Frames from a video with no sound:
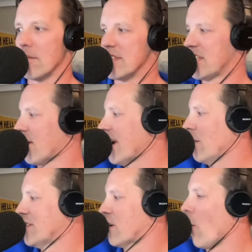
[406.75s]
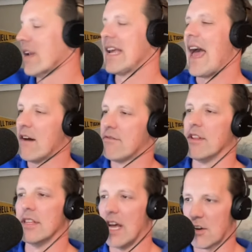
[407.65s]
Missouri was going to have
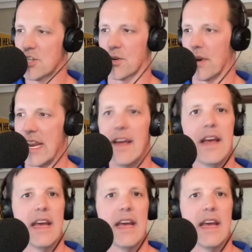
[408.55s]
the luxury,